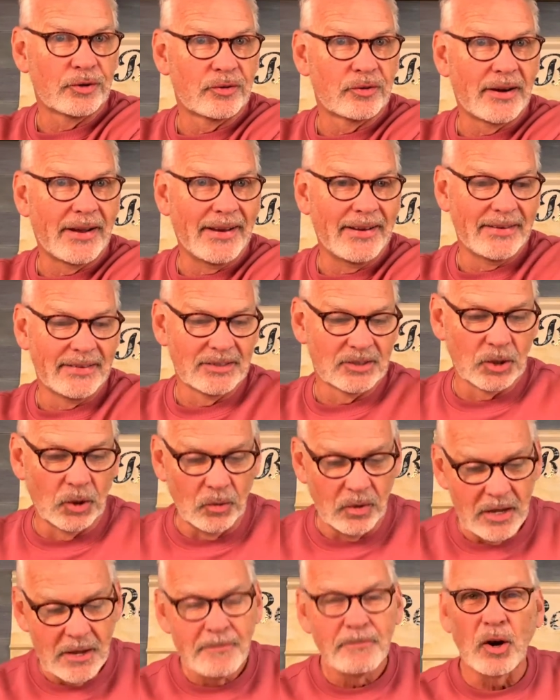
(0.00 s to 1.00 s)
Right? So
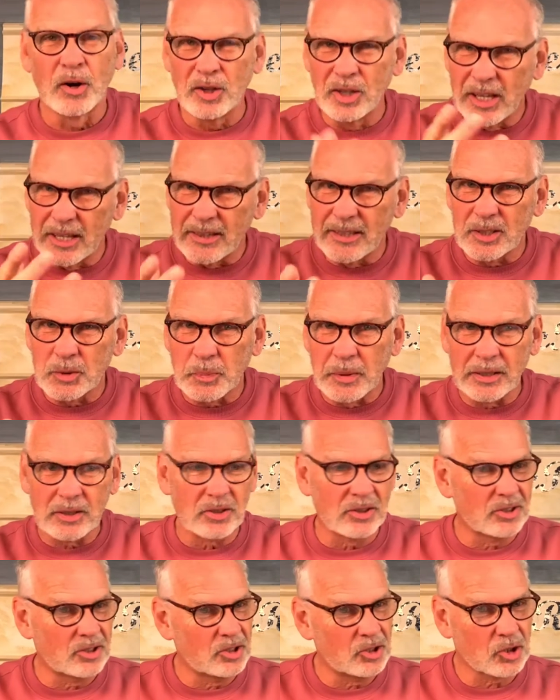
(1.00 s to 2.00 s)
are you getting this
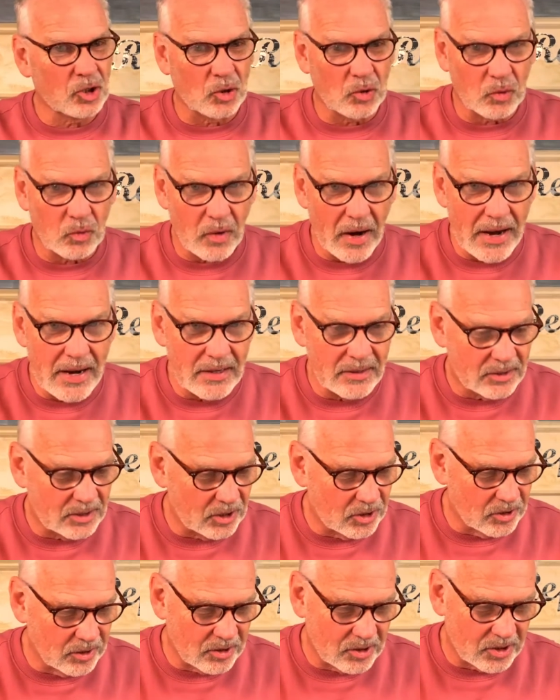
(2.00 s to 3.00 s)
picture? This is crazy
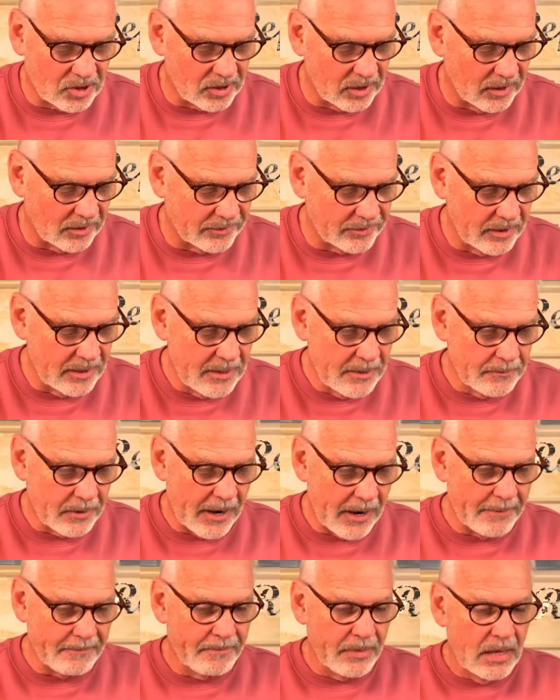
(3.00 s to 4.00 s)
good stuff,
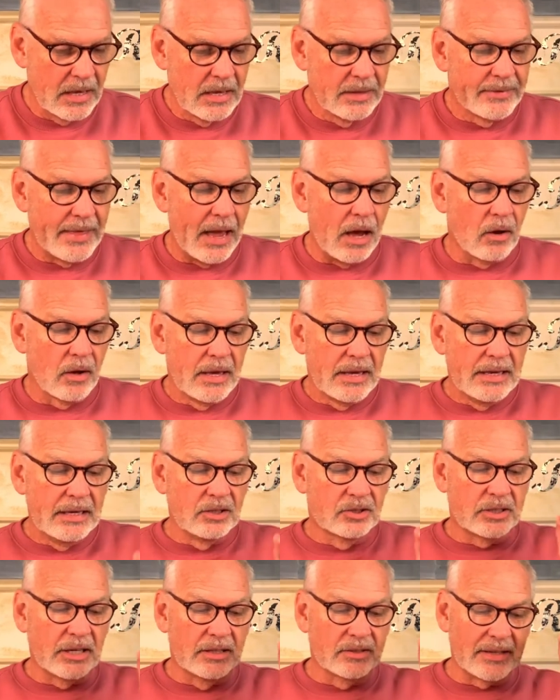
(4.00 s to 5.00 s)
right? Now, he
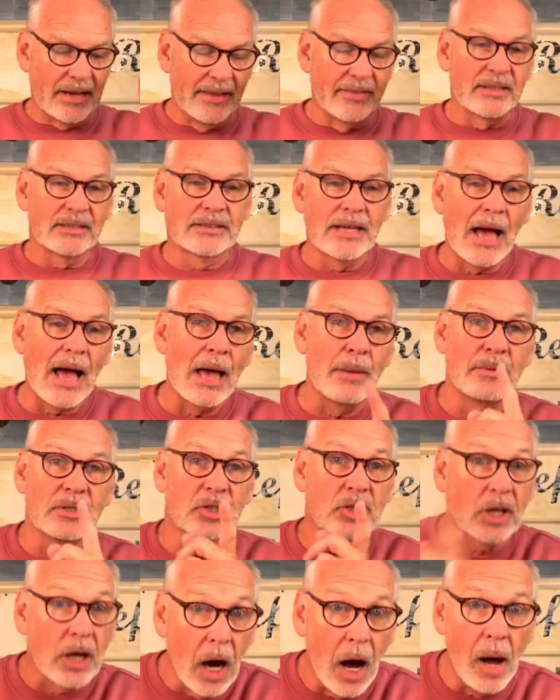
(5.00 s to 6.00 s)
says, and the time
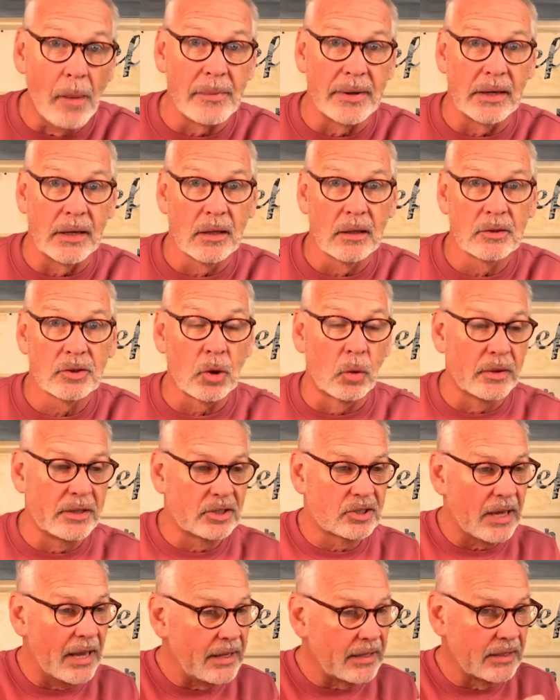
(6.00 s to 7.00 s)
is coming. So what
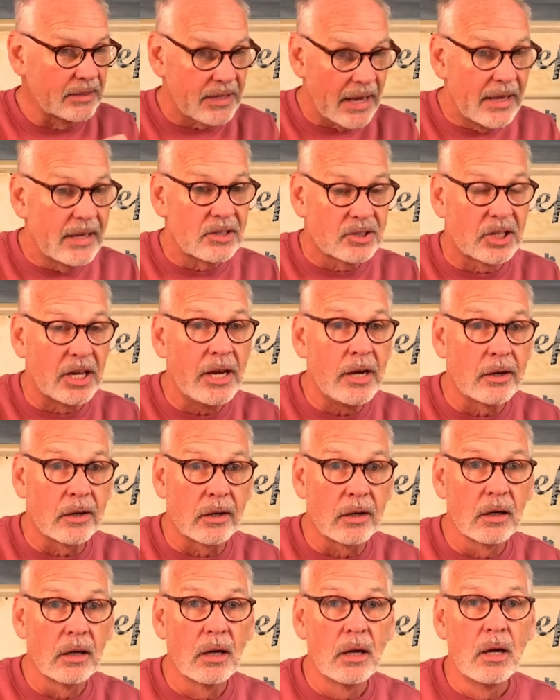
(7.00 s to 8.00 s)
he's saying is, hey, it's here,